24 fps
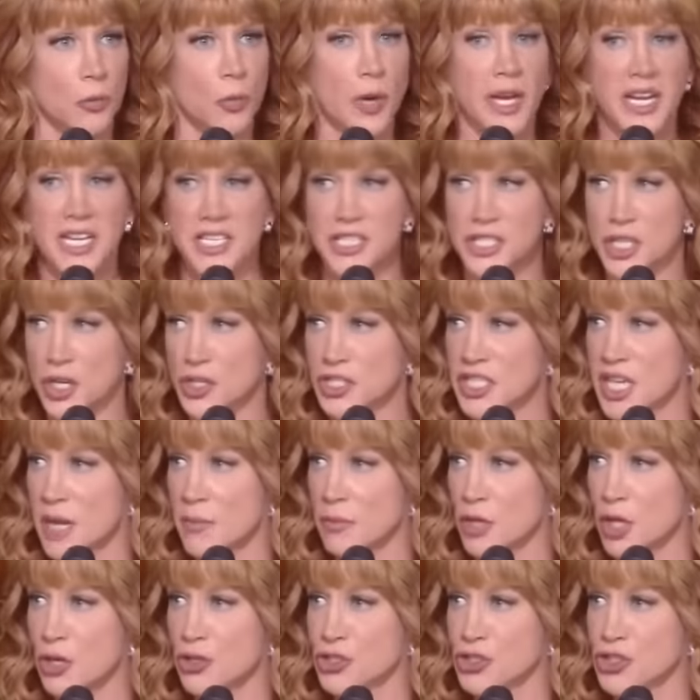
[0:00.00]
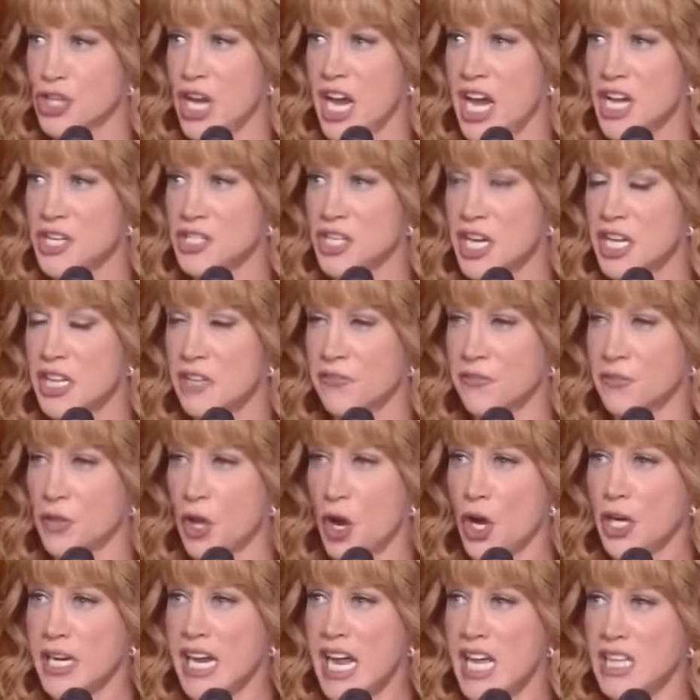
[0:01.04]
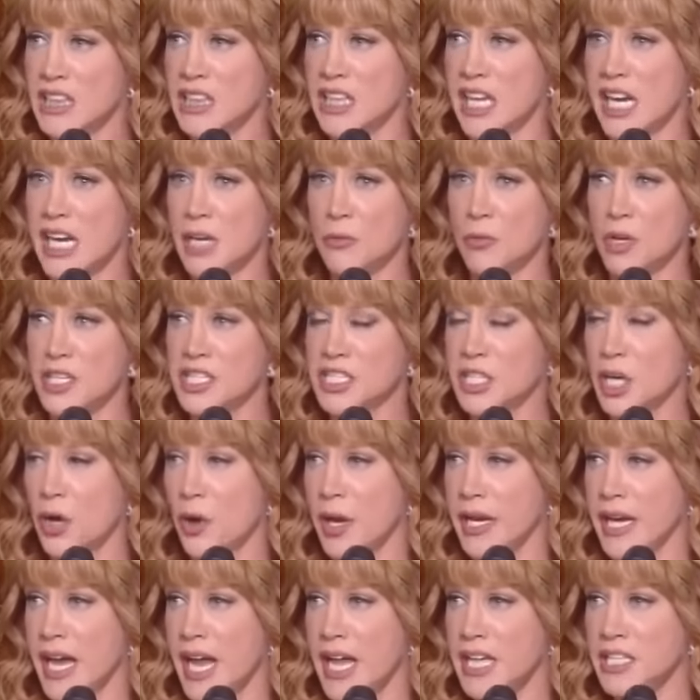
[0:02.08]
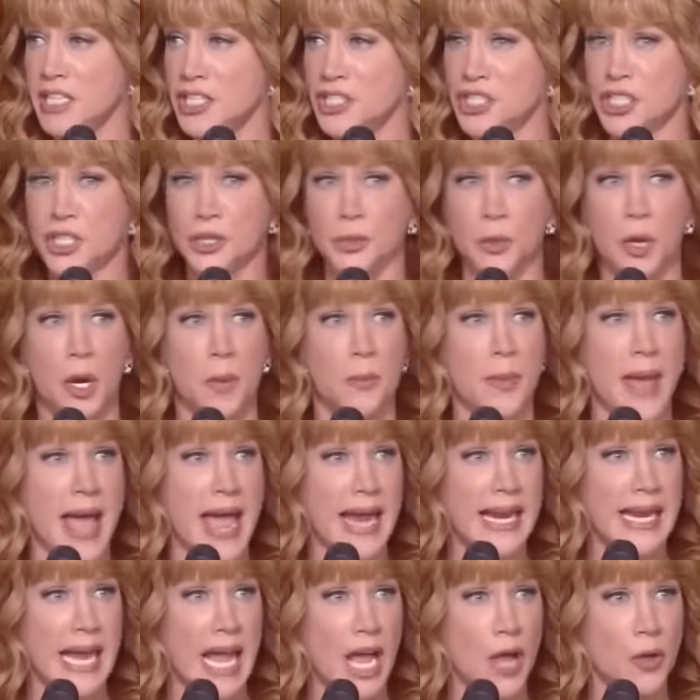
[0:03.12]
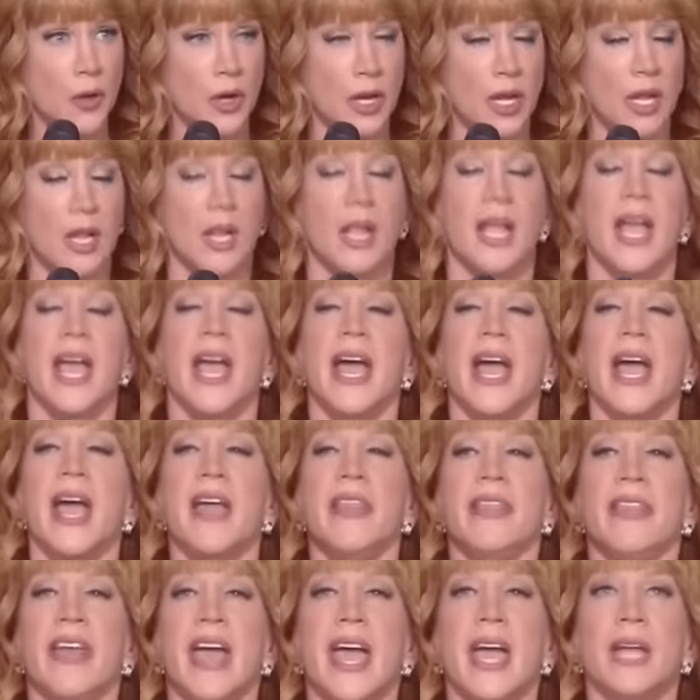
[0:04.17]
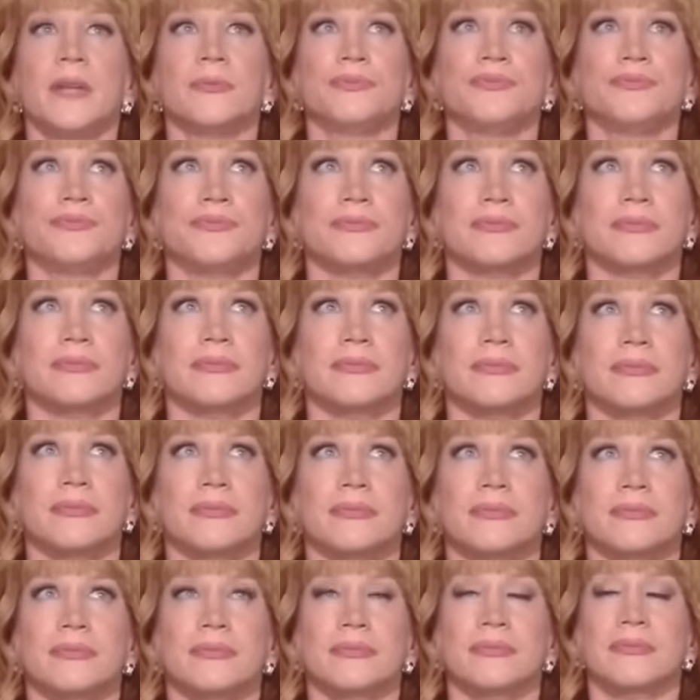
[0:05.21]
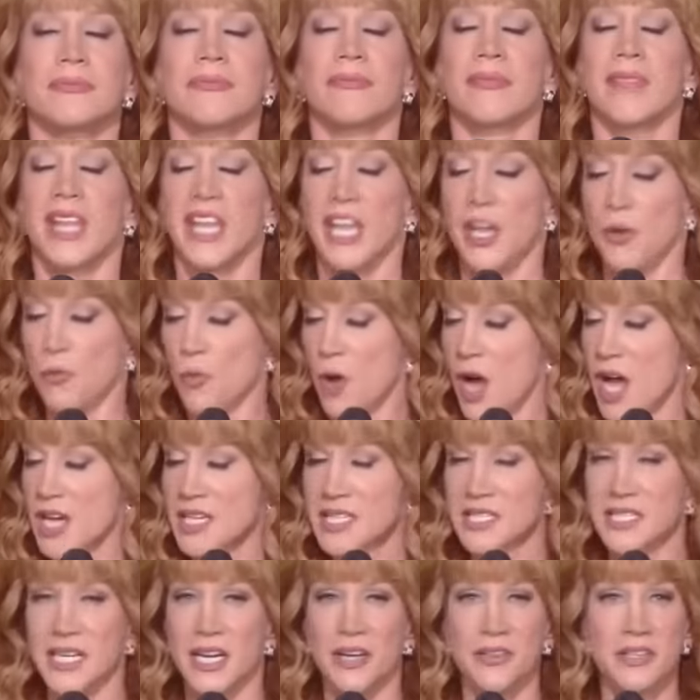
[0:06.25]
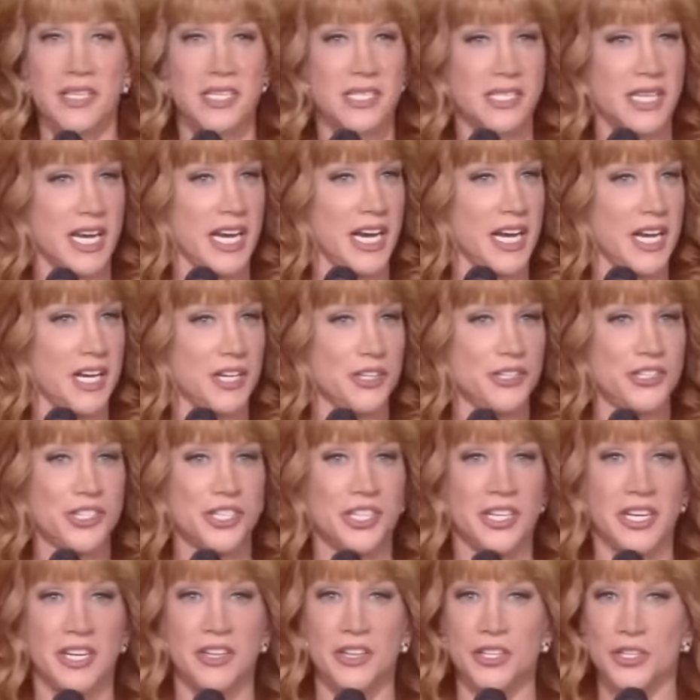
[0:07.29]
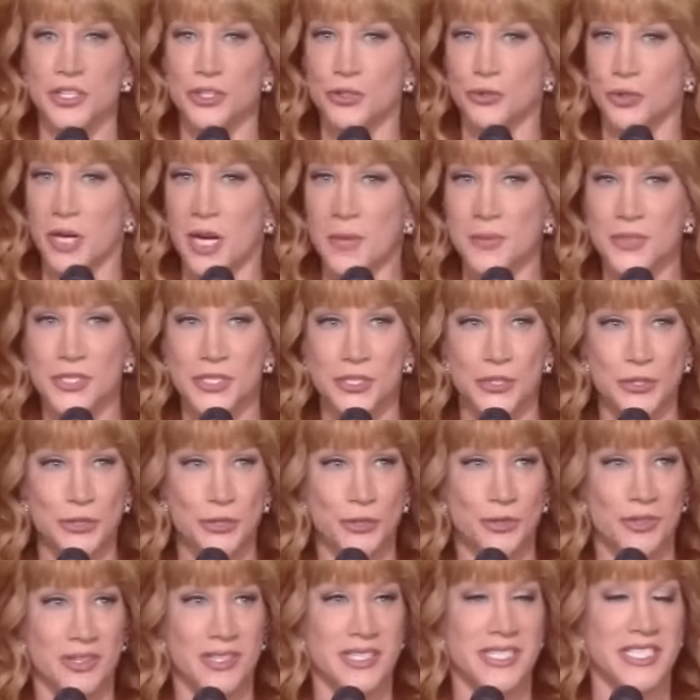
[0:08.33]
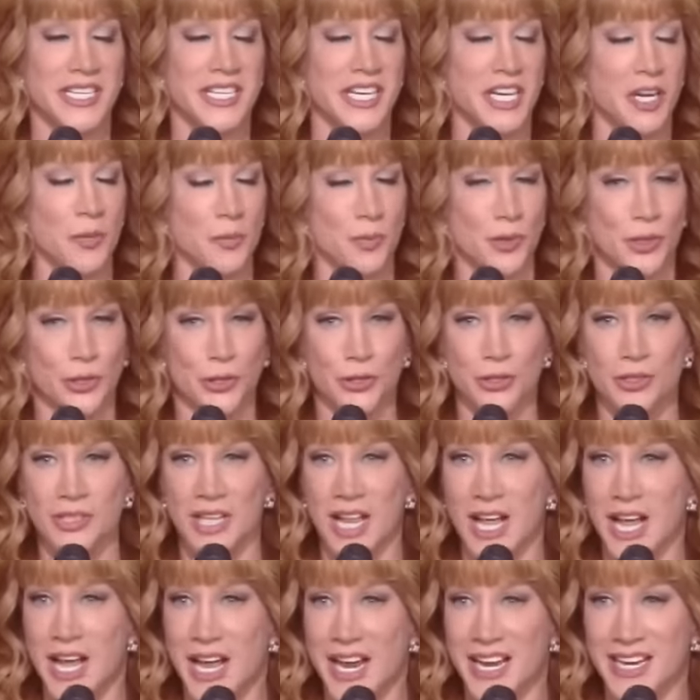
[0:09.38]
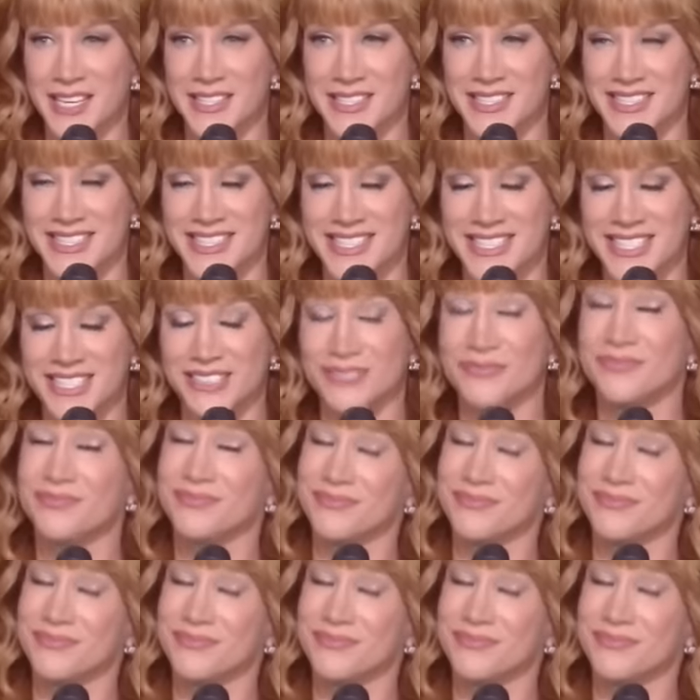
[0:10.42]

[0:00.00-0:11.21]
what is there, some loose change on the floor, Kathleen? What's going on? Did she throw her back out? And then he walks down the stage in the striped suit, singing blurred lines.